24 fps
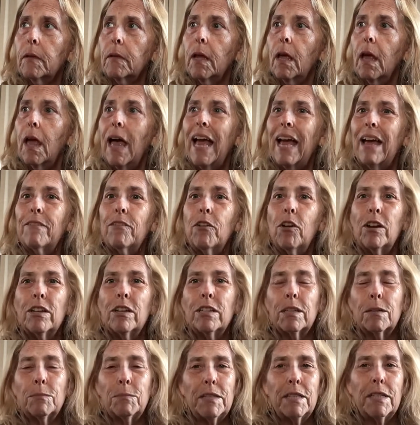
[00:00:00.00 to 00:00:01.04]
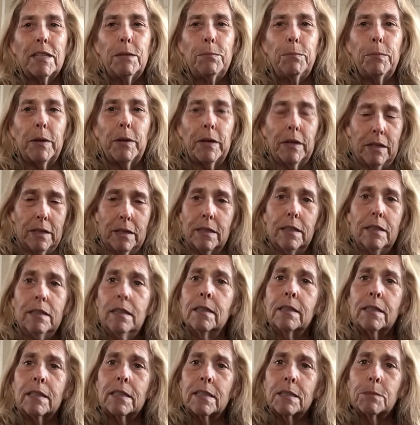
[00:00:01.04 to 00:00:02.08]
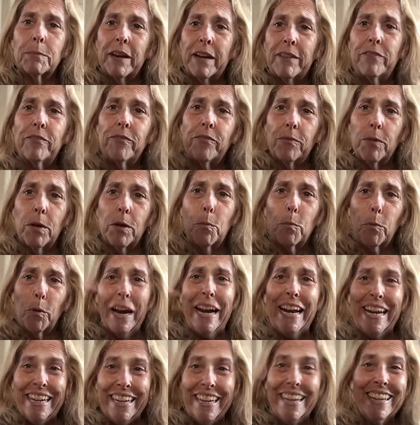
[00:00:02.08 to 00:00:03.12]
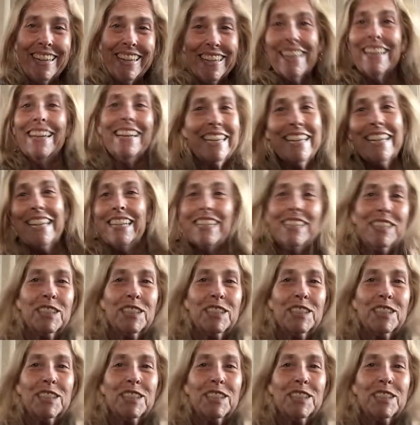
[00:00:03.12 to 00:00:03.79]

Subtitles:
I have a hard time sleeping because my brain is